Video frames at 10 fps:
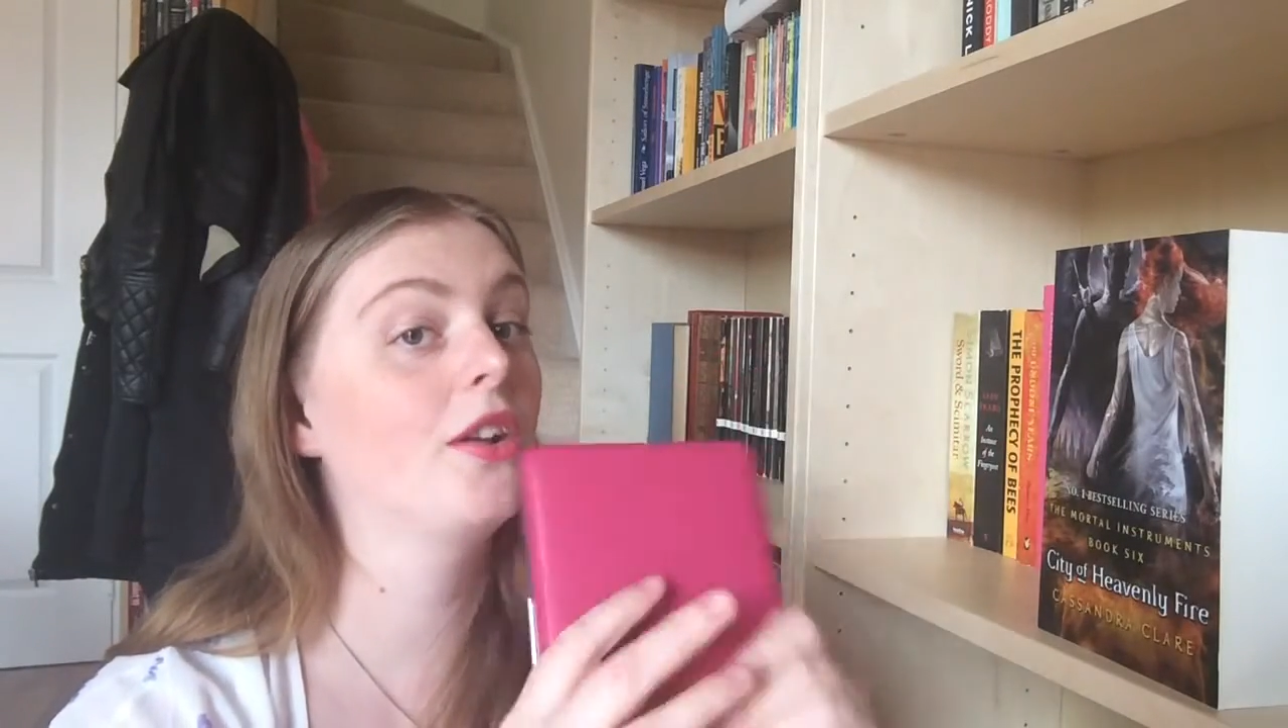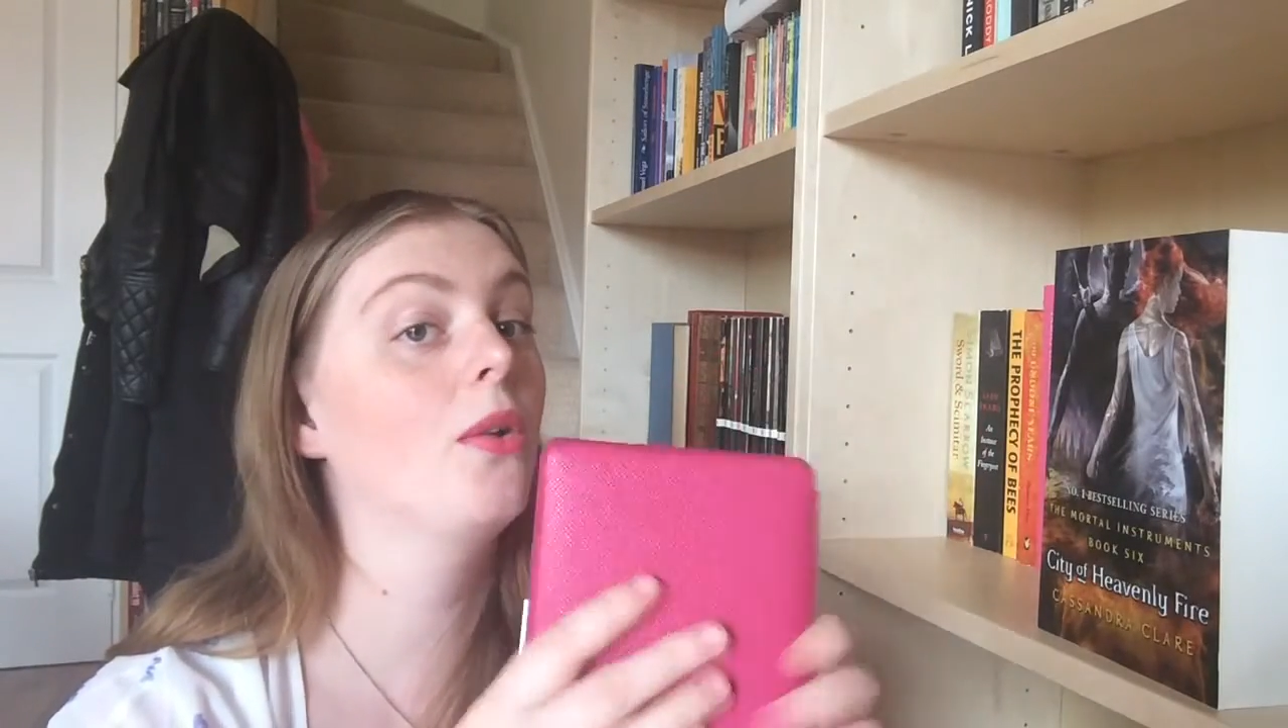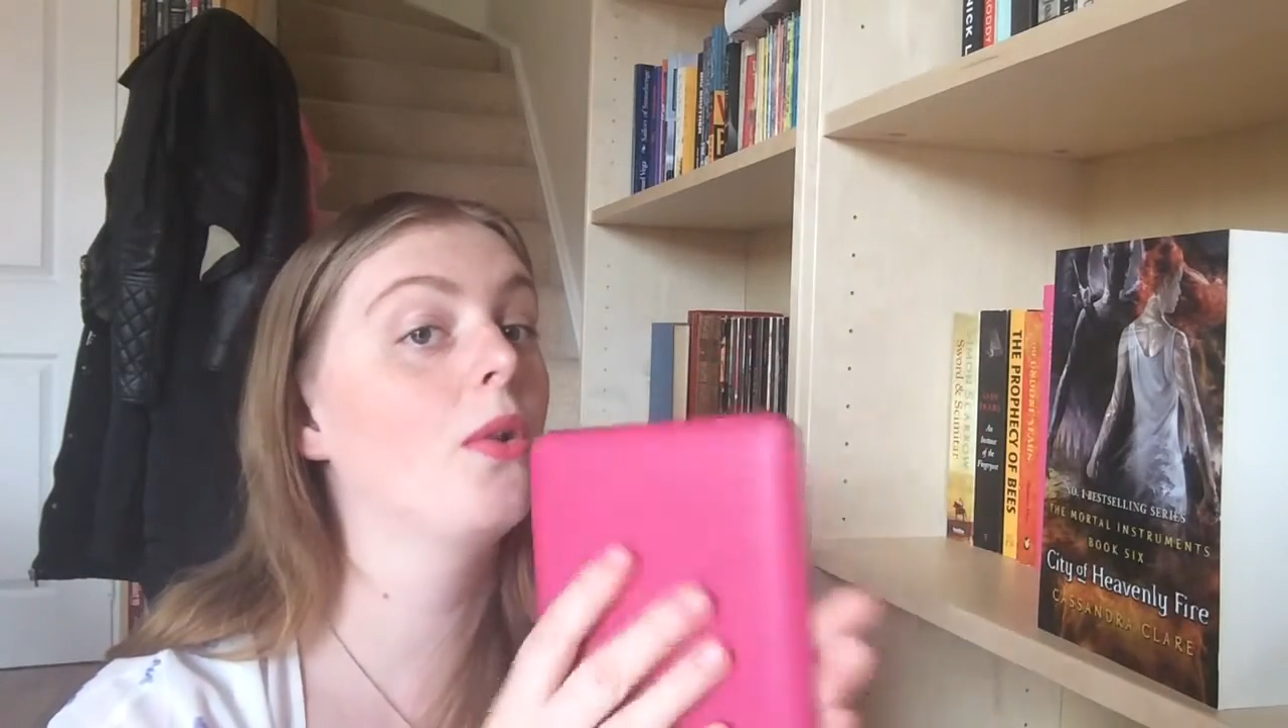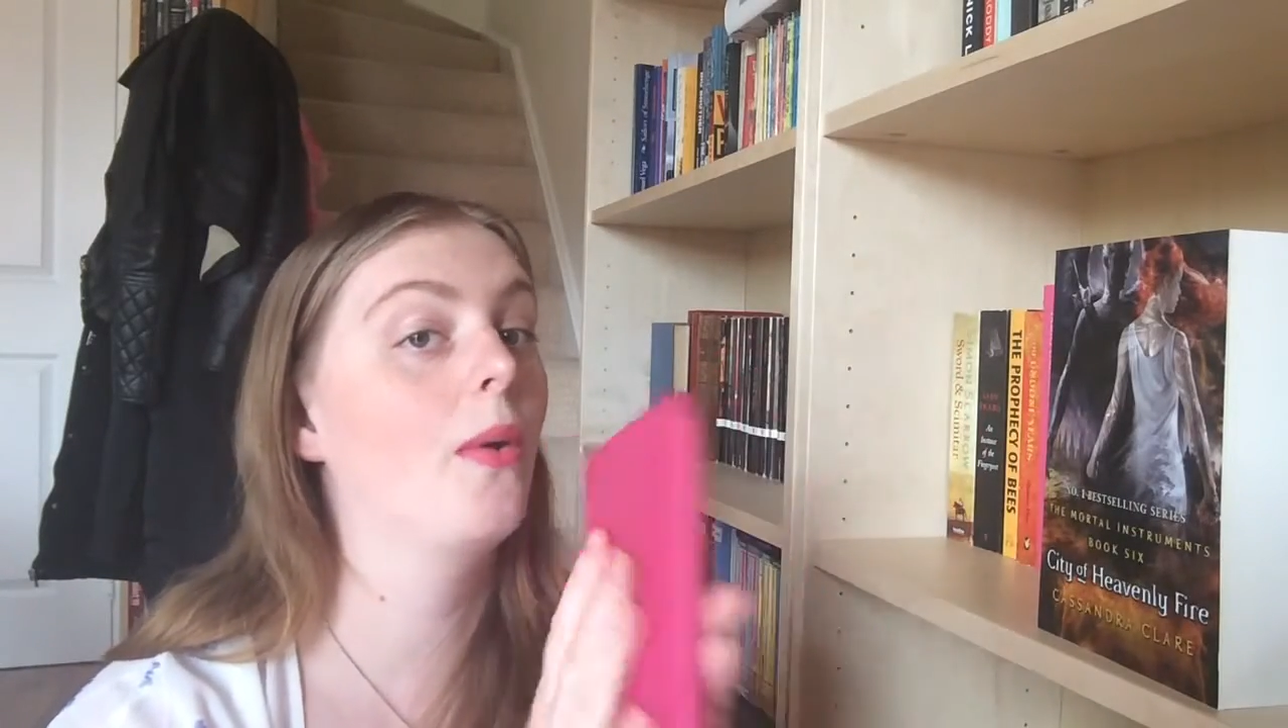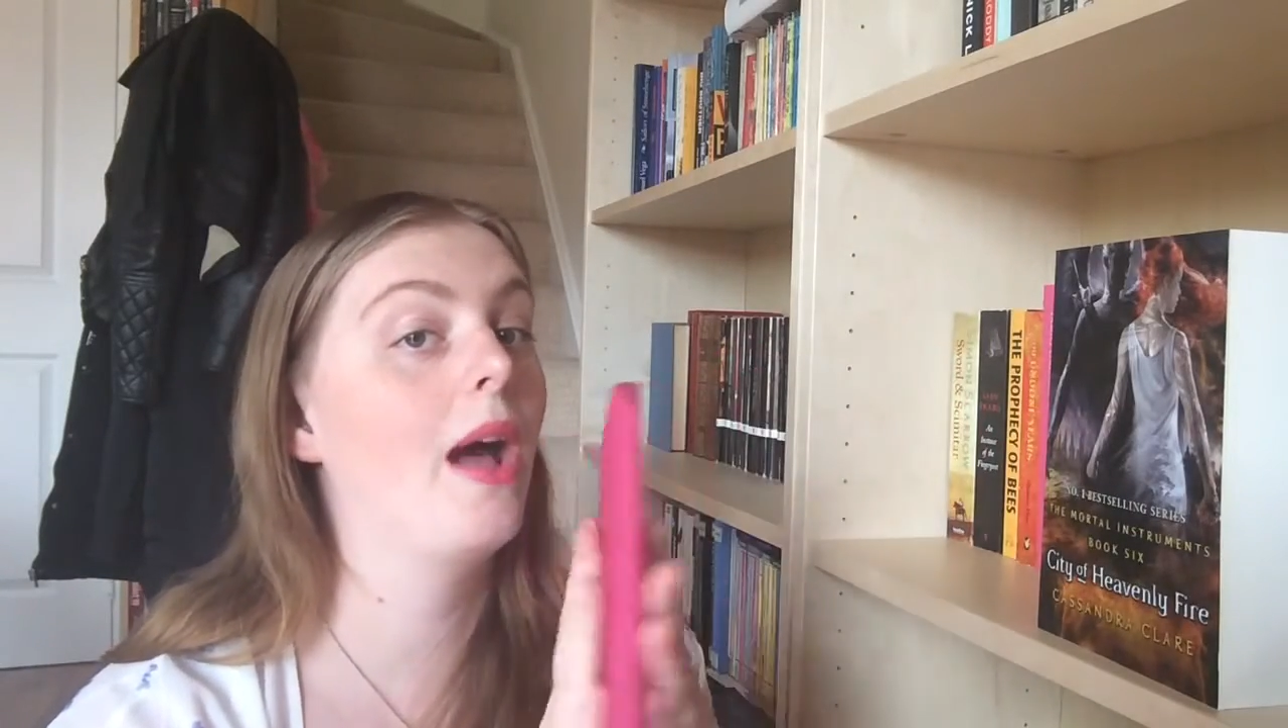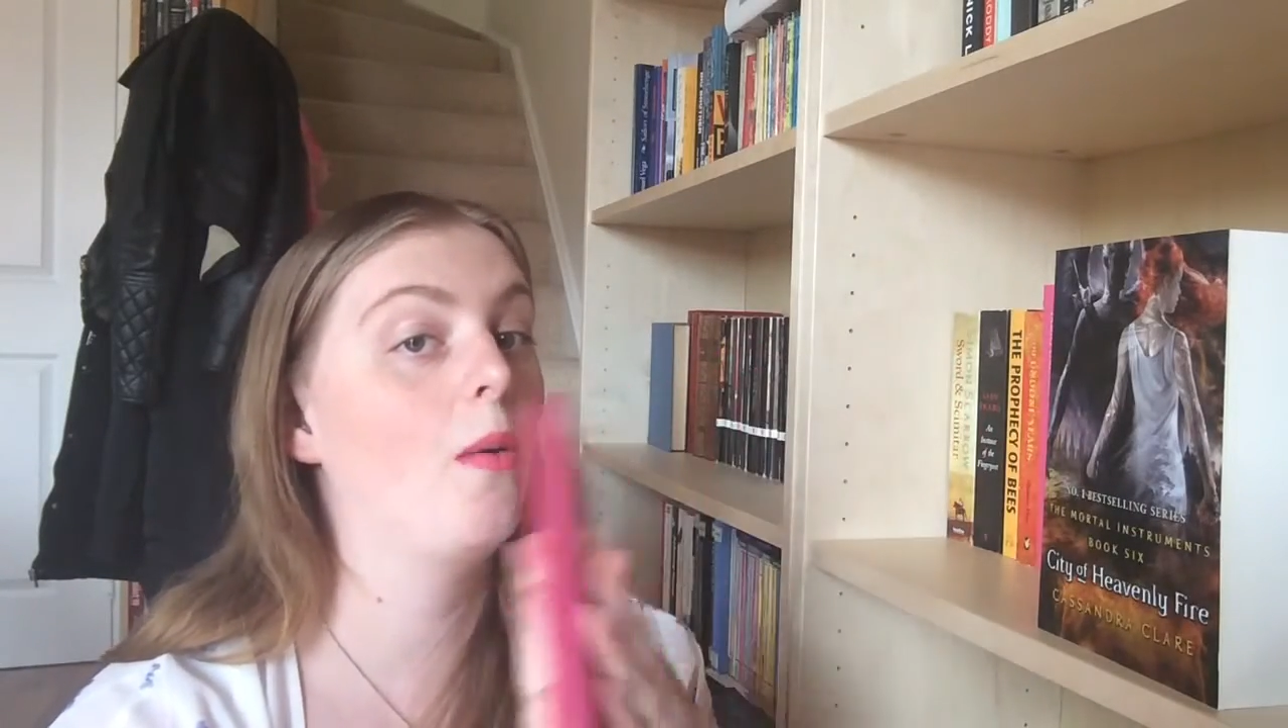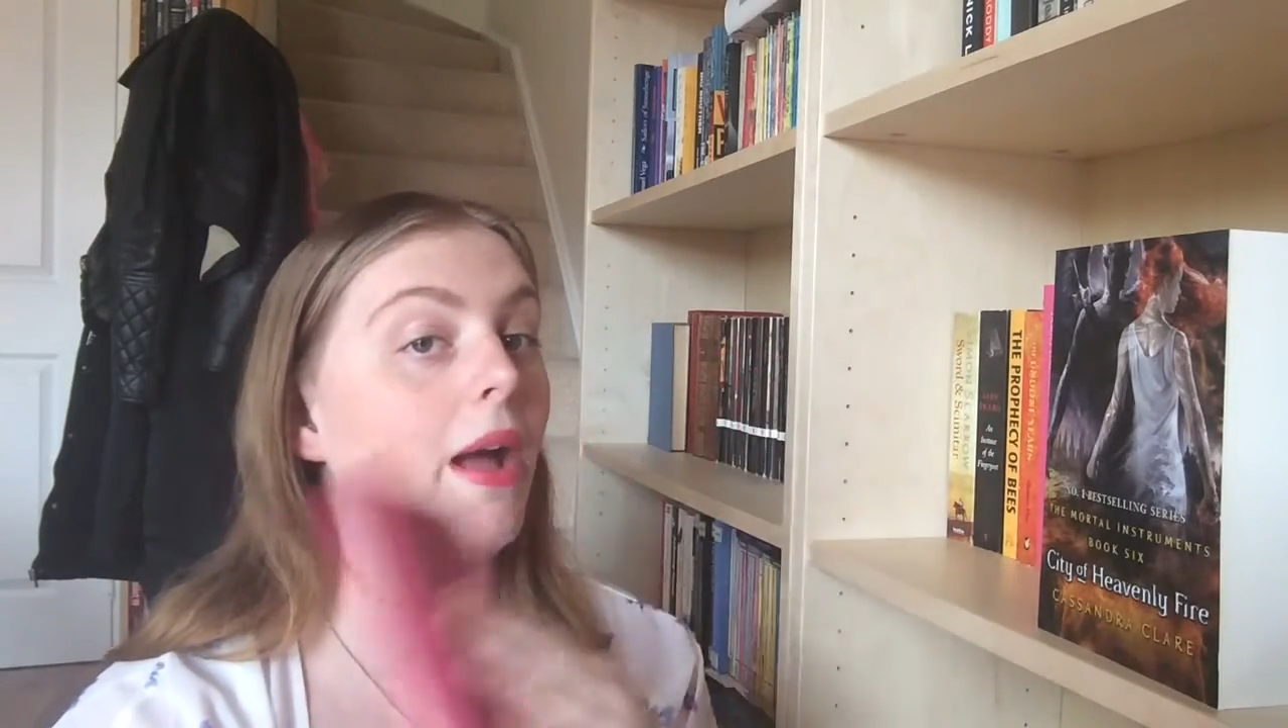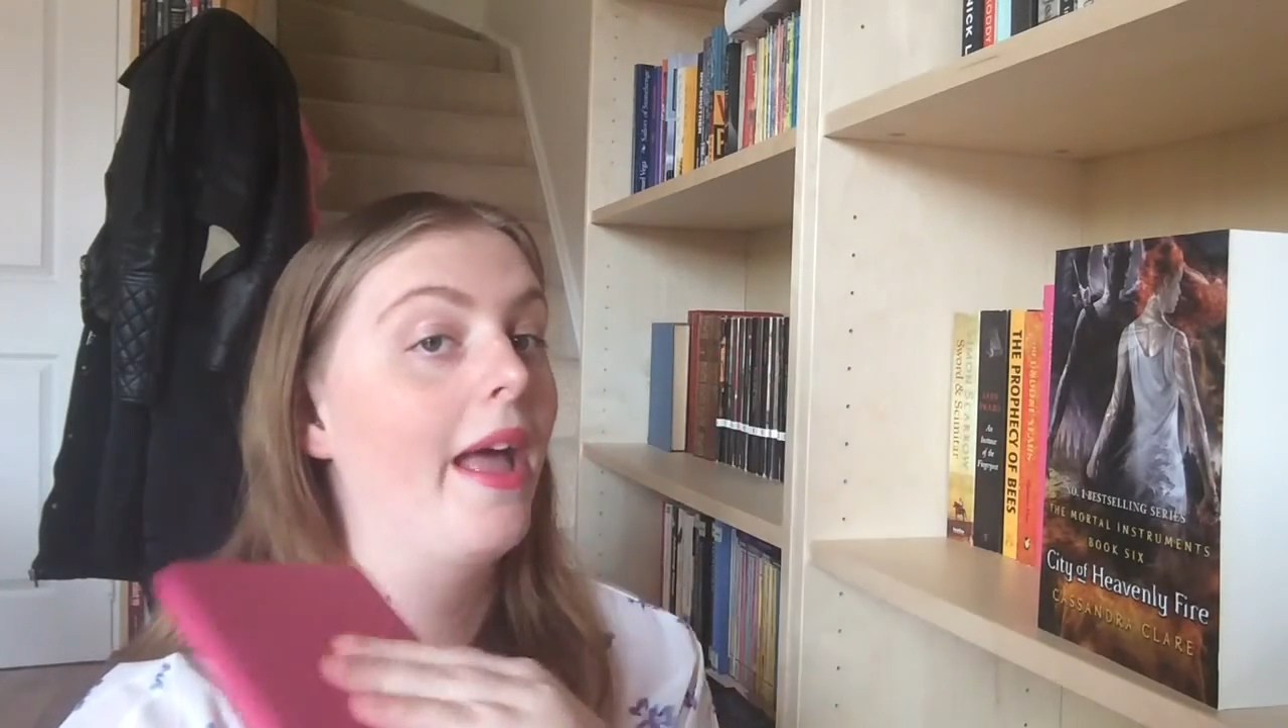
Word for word: I don't know how